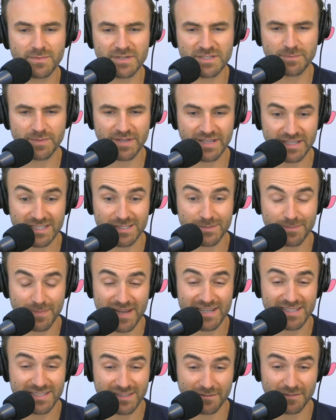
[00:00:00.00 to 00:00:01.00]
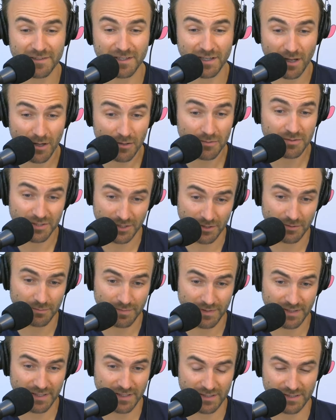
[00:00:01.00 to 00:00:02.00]
must be expensive to go to
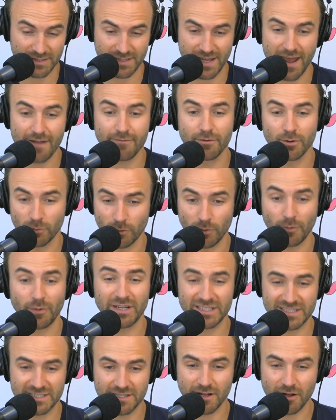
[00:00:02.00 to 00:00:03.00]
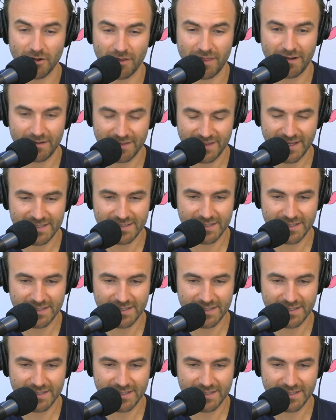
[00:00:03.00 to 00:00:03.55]
because everyone wants to go there at that